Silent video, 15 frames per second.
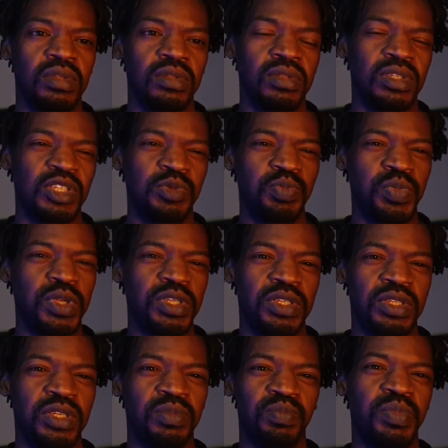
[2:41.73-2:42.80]

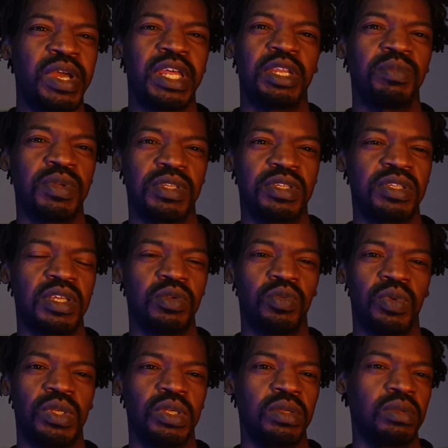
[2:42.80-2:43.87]
speech impediments that
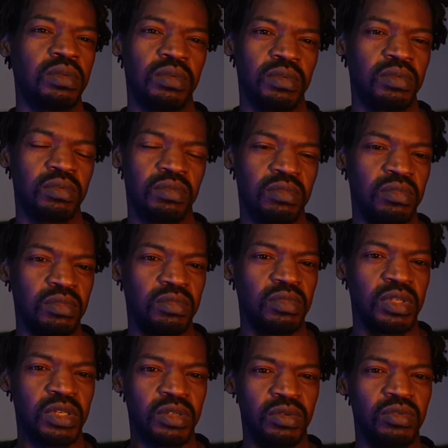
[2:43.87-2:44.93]
we
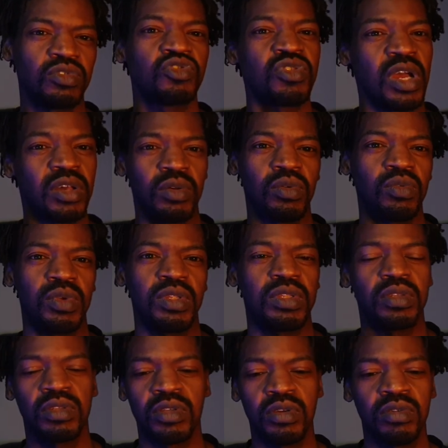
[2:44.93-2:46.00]
struggle with.
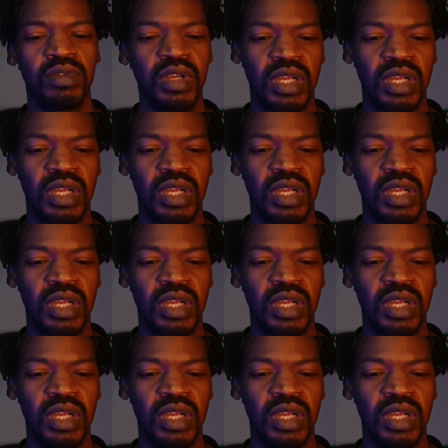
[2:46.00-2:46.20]
So